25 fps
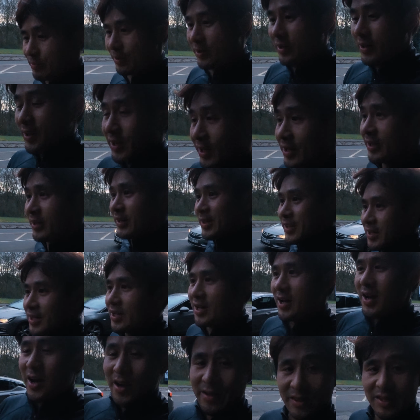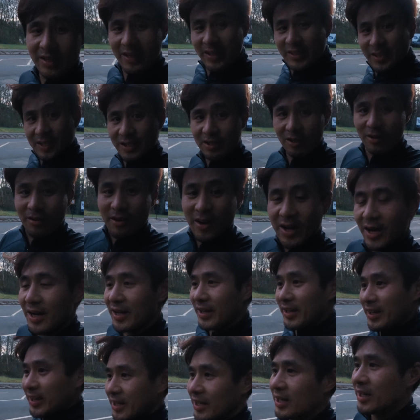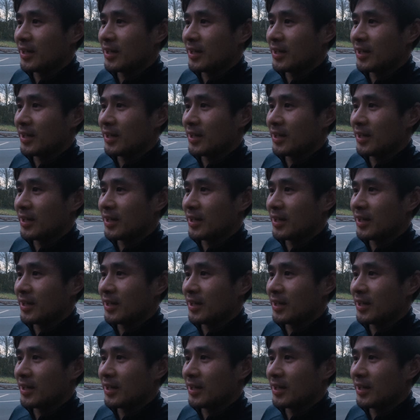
but I think I did alright.